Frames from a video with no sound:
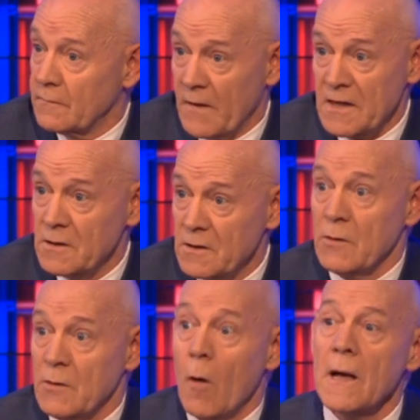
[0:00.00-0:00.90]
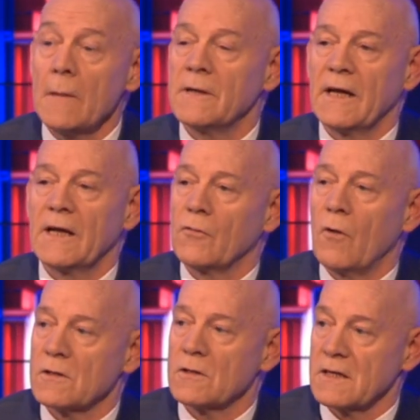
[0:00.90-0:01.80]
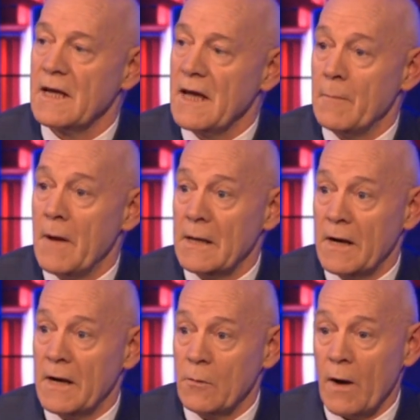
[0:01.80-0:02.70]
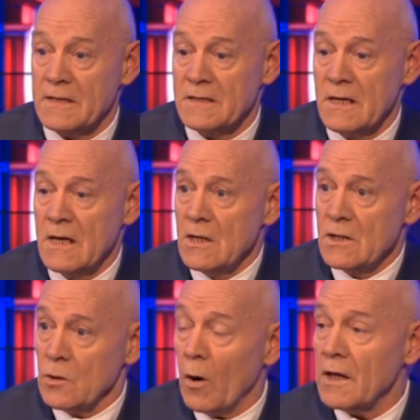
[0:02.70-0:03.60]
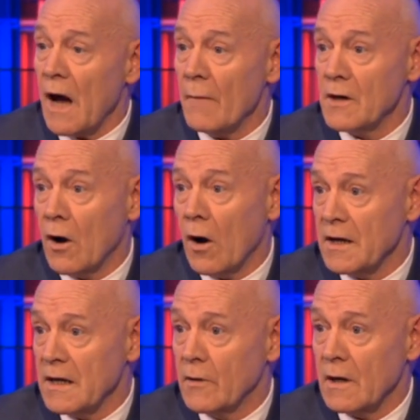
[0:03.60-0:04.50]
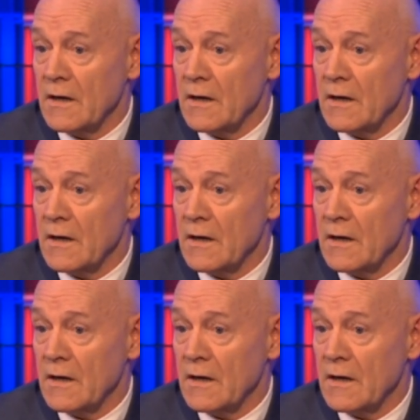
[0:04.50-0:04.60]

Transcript: sort of venue, so you won't be able to get across it in many, many ways. So what do you have? You got here. You've